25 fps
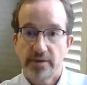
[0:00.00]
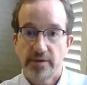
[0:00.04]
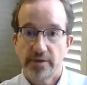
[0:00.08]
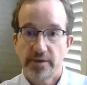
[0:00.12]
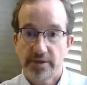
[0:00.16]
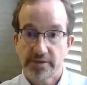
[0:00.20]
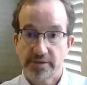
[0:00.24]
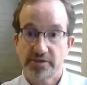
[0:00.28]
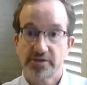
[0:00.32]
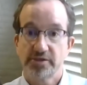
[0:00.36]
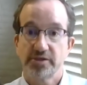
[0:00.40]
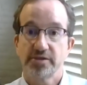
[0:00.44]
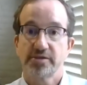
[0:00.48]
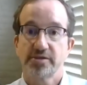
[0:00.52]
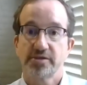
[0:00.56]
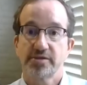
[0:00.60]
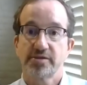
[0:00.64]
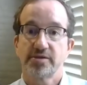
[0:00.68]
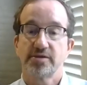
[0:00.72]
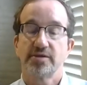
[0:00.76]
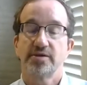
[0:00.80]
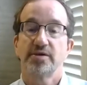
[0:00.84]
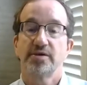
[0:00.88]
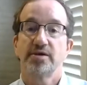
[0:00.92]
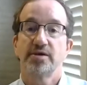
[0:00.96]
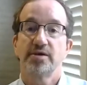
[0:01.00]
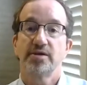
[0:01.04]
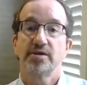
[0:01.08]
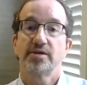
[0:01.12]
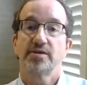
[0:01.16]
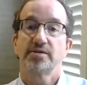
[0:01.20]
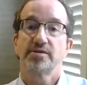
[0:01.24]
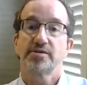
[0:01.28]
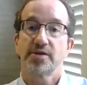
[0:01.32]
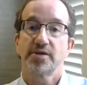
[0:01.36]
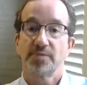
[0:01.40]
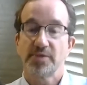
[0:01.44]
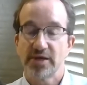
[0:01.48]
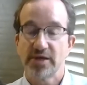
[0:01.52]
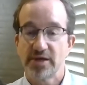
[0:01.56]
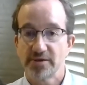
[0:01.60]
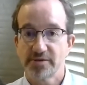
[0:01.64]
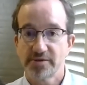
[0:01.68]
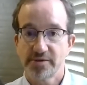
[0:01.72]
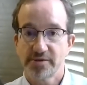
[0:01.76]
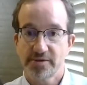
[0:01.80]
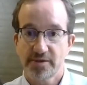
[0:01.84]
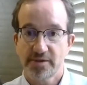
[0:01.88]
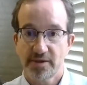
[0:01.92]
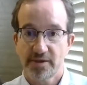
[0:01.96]
exists in somebody
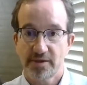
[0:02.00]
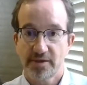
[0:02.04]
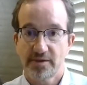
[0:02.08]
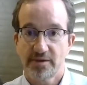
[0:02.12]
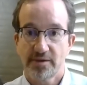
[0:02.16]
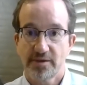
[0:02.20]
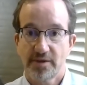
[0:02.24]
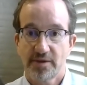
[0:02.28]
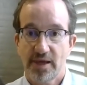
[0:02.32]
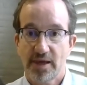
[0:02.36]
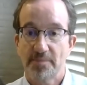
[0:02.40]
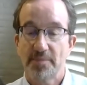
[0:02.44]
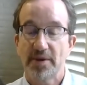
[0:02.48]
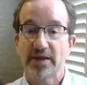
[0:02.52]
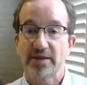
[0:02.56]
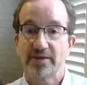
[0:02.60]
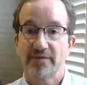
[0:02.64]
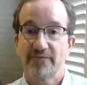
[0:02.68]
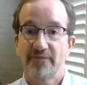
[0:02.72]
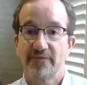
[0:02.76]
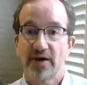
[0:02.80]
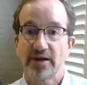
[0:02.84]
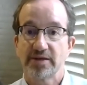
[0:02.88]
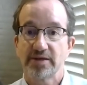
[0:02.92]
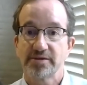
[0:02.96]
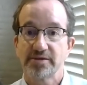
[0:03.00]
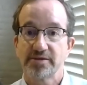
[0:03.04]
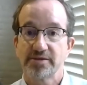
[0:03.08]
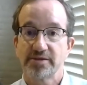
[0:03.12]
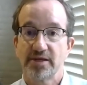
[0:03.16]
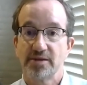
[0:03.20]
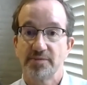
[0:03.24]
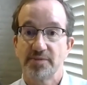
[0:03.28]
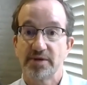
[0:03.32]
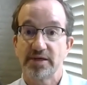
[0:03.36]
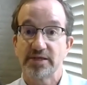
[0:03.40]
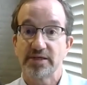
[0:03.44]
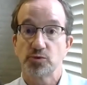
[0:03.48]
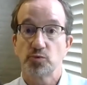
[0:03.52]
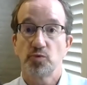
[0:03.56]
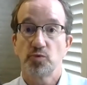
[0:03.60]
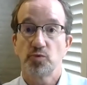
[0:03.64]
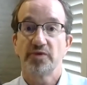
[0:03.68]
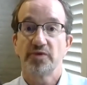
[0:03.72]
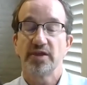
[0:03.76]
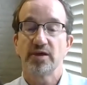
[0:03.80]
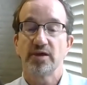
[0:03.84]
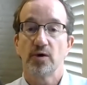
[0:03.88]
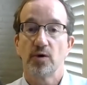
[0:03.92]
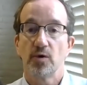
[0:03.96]
else's campaign finance database
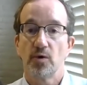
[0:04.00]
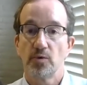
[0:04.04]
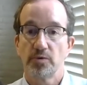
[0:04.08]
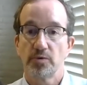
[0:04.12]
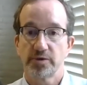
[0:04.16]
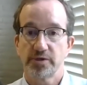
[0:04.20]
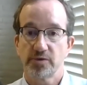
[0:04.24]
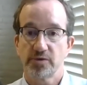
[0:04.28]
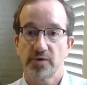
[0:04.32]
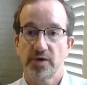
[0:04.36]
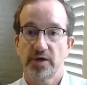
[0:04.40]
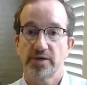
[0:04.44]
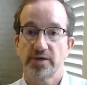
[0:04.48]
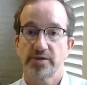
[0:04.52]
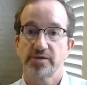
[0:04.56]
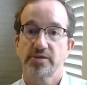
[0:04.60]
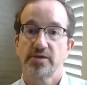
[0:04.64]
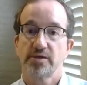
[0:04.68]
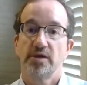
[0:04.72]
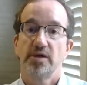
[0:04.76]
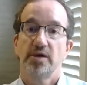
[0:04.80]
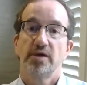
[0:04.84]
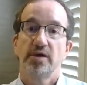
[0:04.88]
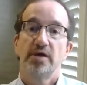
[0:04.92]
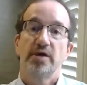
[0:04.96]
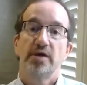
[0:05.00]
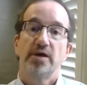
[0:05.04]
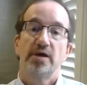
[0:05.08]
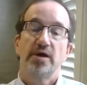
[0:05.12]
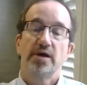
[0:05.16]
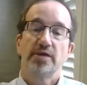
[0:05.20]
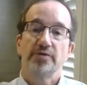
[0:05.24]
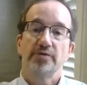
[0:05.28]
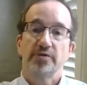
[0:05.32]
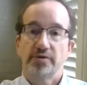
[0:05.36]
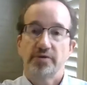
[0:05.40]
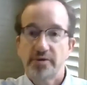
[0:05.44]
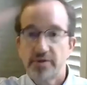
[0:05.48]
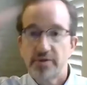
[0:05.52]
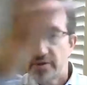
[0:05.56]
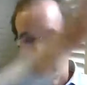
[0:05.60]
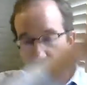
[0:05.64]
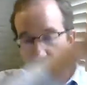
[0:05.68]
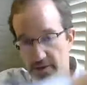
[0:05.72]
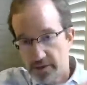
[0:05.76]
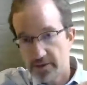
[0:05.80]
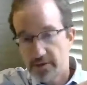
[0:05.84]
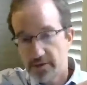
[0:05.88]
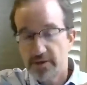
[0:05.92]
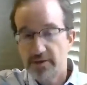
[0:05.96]
with the old address. And
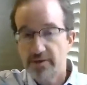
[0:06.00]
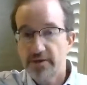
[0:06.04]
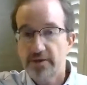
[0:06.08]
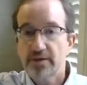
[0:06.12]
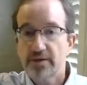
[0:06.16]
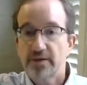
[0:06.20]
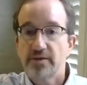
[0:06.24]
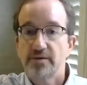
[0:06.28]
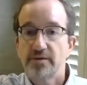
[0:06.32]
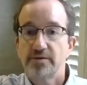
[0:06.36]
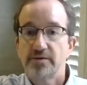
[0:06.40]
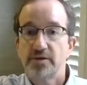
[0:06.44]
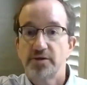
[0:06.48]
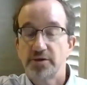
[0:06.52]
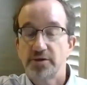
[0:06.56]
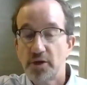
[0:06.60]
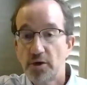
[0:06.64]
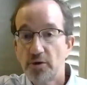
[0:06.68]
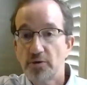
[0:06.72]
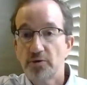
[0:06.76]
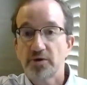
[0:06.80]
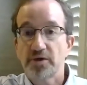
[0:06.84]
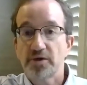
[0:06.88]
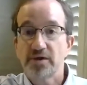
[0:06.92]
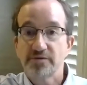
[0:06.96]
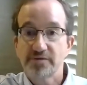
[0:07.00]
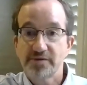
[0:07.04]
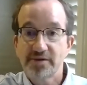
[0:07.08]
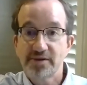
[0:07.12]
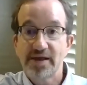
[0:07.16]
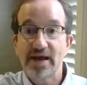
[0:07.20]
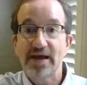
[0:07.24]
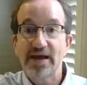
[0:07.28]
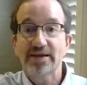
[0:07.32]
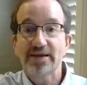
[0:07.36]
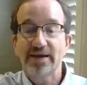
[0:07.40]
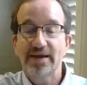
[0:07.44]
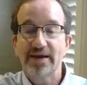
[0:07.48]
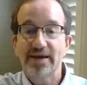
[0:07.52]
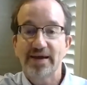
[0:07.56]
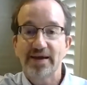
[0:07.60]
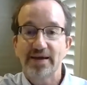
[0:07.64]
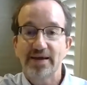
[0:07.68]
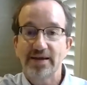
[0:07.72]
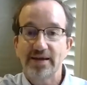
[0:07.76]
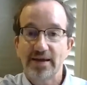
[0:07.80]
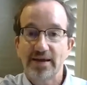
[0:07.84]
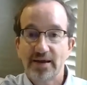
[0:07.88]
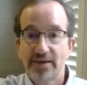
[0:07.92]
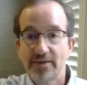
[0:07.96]
the donor gives to that
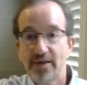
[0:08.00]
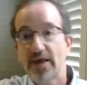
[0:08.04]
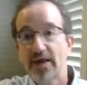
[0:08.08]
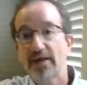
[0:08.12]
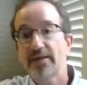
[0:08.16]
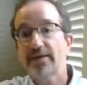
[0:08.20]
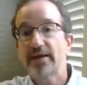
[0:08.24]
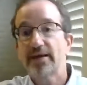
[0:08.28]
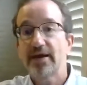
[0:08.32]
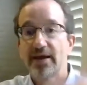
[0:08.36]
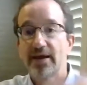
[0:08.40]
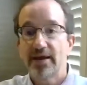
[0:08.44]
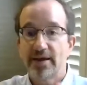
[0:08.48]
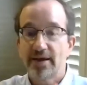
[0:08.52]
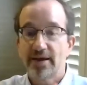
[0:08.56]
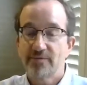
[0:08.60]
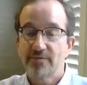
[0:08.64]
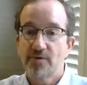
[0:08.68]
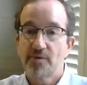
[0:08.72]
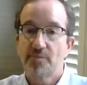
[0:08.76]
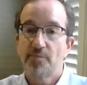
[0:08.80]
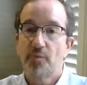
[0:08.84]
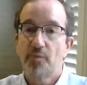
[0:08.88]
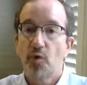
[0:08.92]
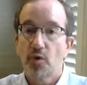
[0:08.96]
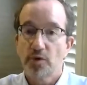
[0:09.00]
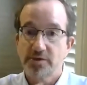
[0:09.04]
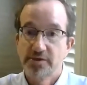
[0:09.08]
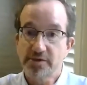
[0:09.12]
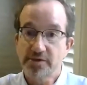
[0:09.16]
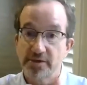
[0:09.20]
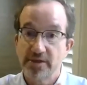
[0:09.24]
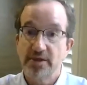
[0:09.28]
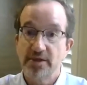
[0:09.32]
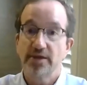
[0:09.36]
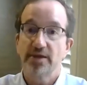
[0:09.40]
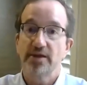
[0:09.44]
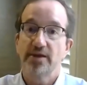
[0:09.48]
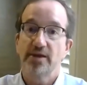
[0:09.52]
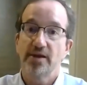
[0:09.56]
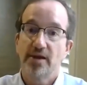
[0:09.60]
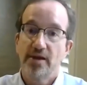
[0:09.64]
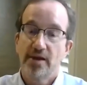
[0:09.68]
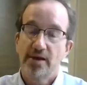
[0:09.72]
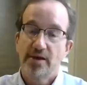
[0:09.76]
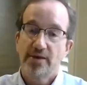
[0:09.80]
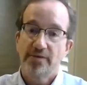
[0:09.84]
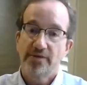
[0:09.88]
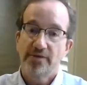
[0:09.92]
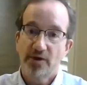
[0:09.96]
candidate, and that candidate reports then
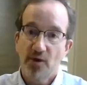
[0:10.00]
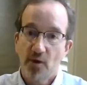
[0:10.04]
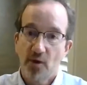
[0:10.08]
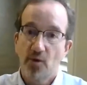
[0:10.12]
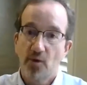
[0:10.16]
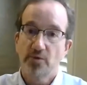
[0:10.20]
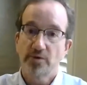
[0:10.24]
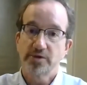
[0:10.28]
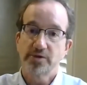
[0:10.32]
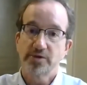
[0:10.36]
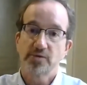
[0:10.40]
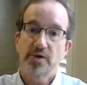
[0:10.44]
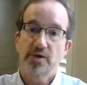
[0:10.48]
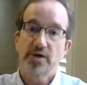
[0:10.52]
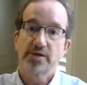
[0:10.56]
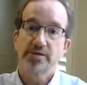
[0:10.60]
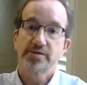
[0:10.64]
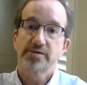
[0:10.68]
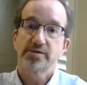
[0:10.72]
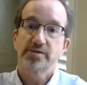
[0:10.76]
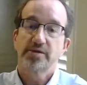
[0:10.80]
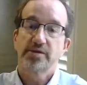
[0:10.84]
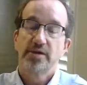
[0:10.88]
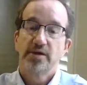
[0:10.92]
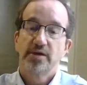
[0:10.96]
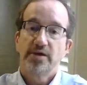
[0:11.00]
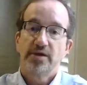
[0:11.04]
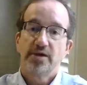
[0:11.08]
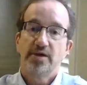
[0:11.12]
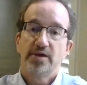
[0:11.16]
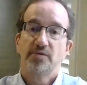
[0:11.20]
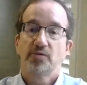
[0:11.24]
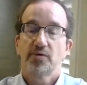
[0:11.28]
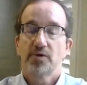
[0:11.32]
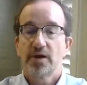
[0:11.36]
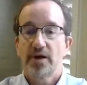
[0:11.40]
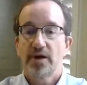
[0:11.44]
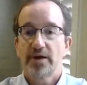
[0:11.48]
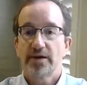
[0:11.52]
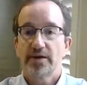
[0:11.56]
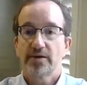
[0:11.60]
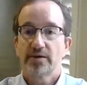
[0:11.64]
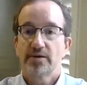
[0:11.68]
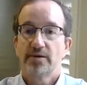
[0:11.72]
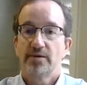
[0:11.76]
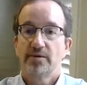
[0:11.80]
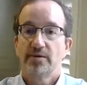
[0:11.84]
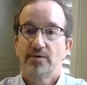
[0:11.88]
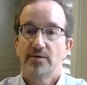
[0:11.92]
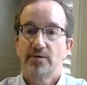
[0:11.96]
the old address. And we're like,
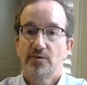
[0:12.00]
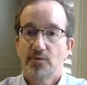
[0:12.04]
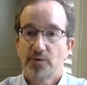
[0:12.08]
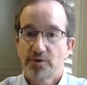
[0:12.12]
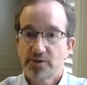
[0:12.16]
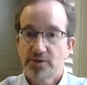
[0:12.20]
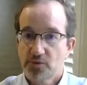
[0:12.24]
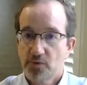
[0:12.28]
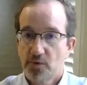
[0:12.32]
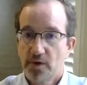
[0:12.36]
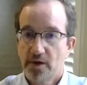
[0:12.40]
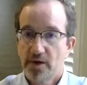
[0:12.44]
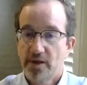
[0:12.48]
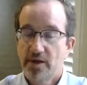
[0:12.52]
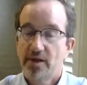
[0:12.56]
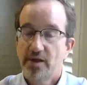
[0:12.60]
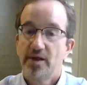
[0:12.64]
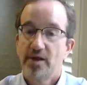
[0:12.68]
well, which one?